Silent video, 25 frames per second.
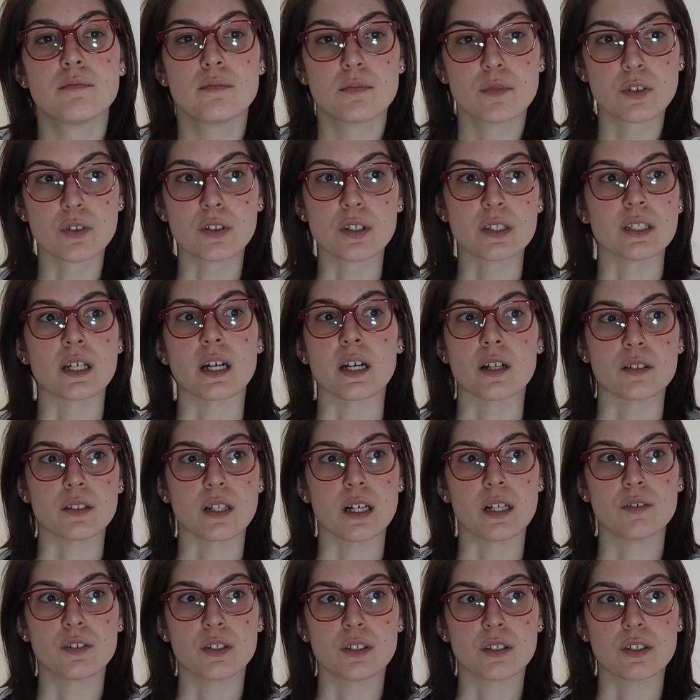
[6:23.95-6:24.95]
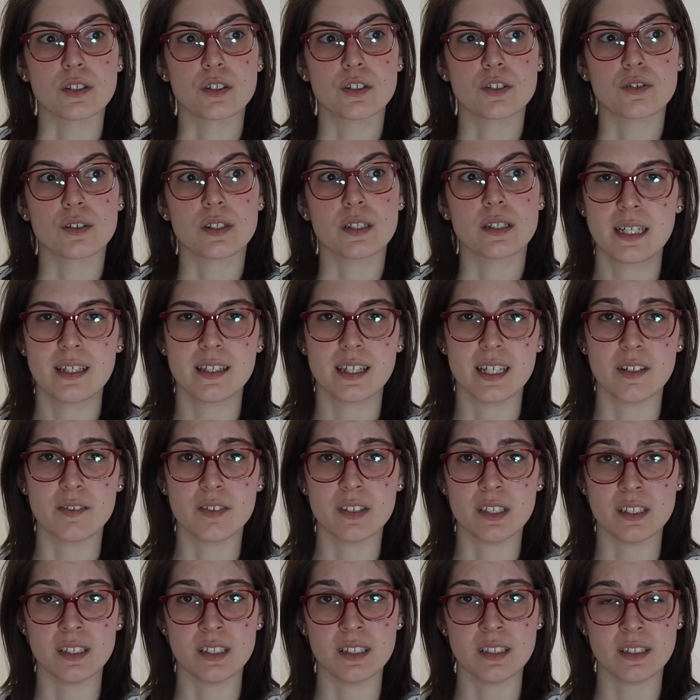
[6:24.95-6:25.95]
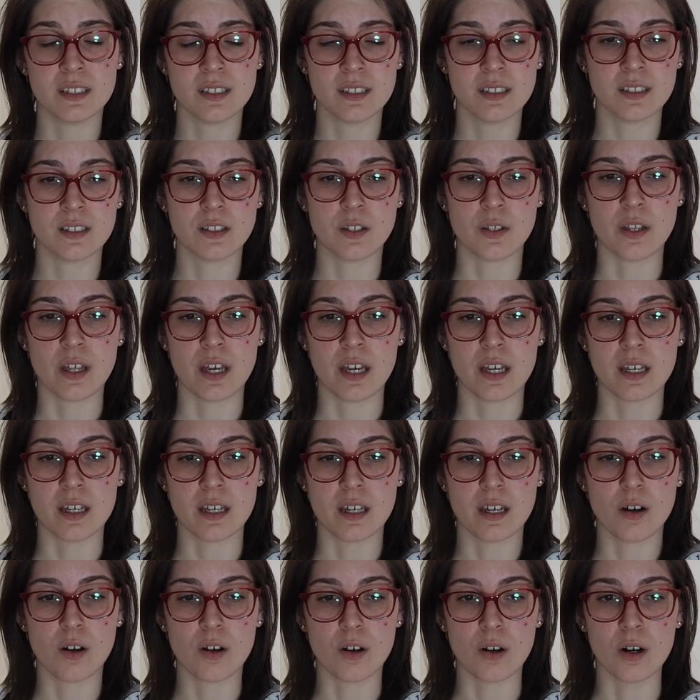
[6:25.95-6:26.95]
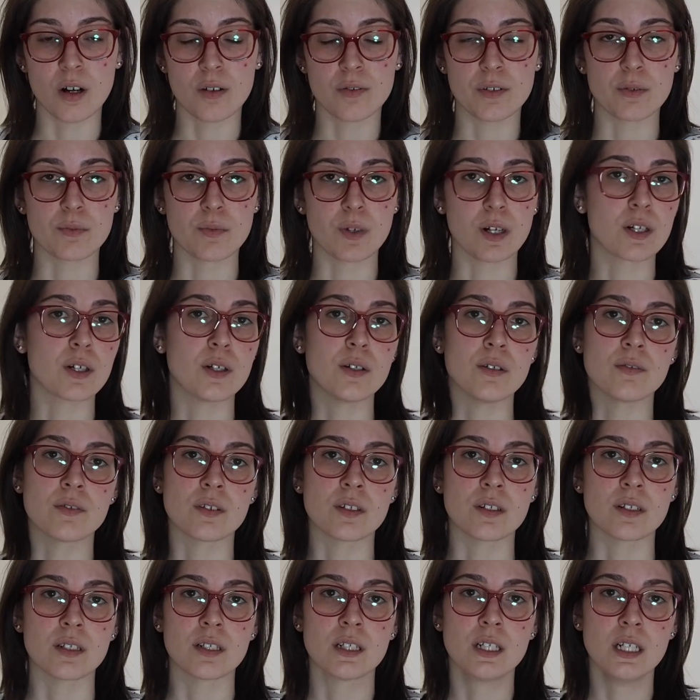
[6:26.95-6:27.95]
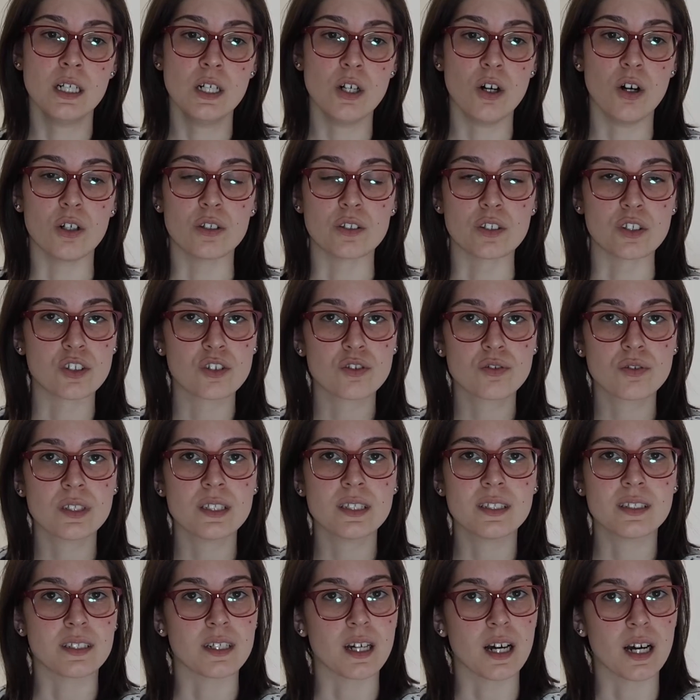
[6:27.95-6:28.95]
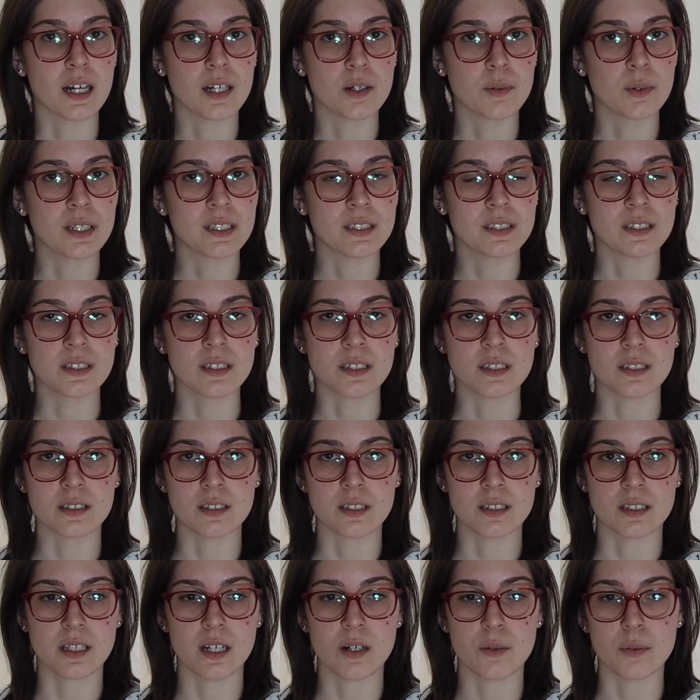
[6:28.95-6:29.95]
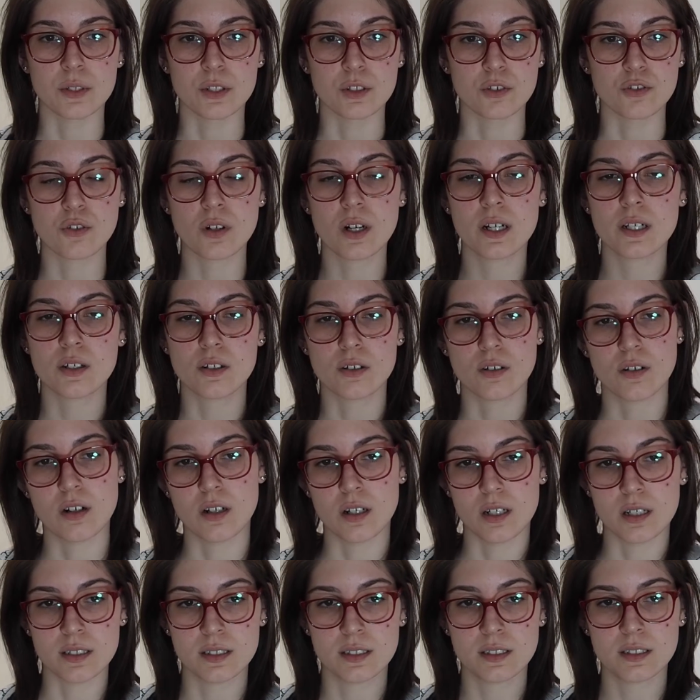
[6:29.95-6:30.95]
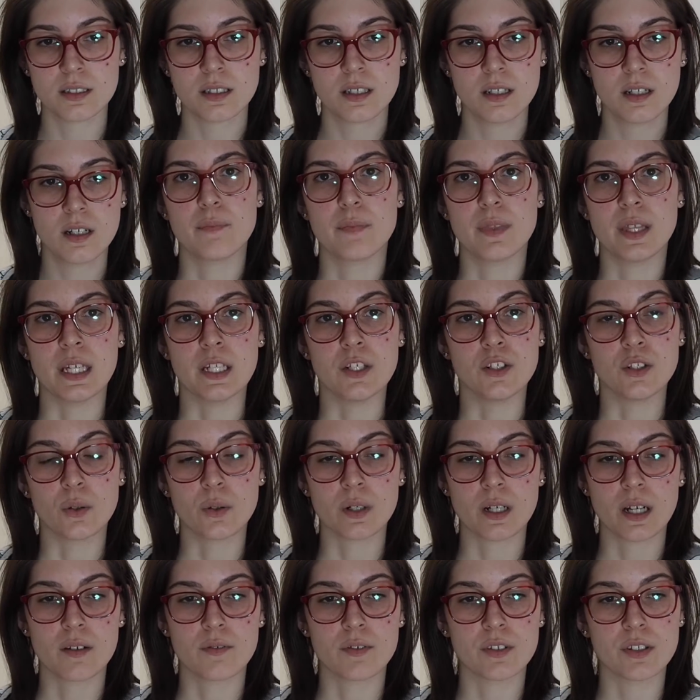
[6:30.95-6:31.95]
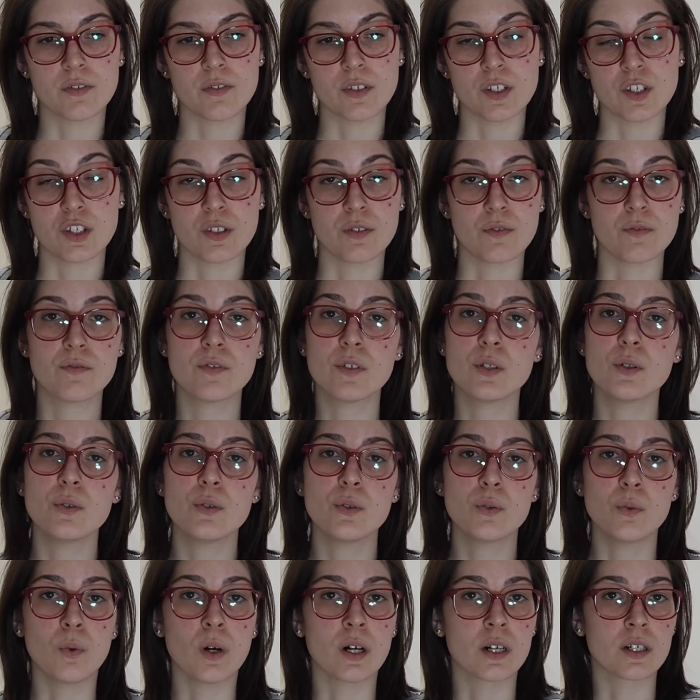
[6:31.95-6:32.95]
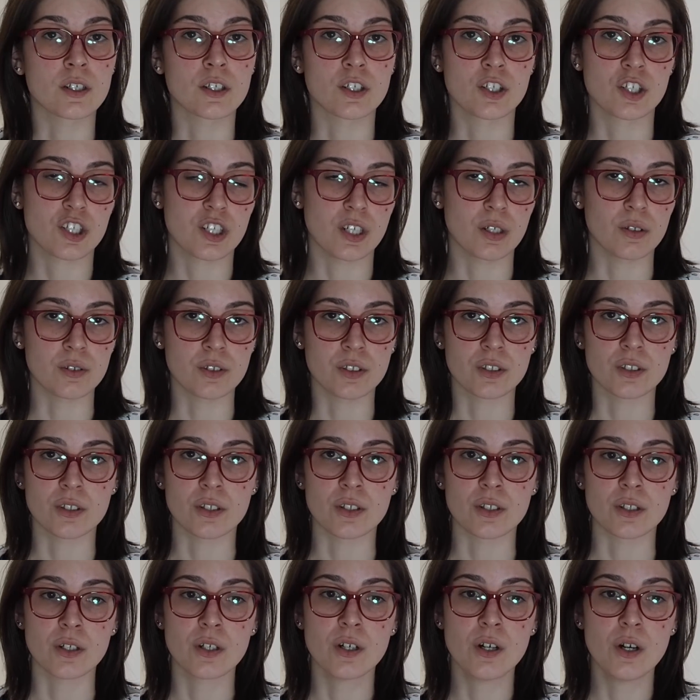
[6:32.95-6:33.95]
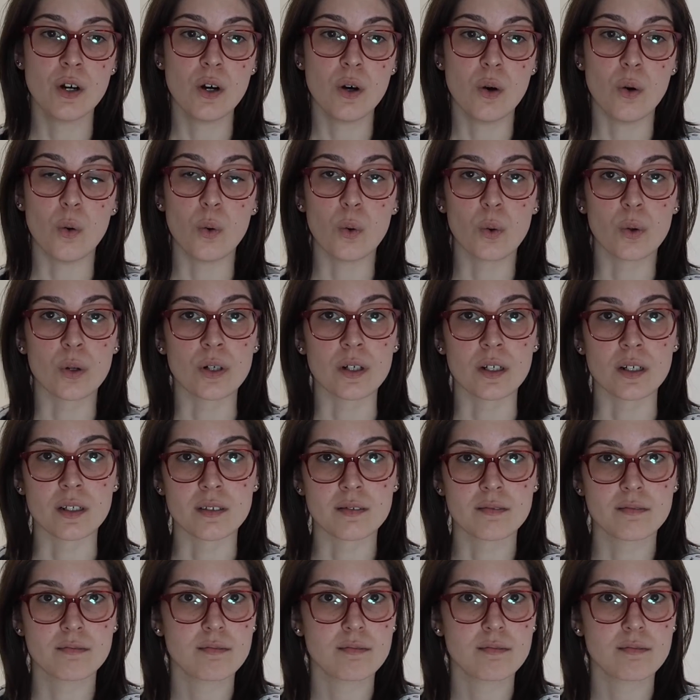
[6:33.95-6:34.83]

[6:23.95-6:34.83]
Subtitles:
their entire lives on the street. They have diseases, they are often run over on streets and highways and things like that when they're trying to cross. They don't have sufficient food, water, shelter, or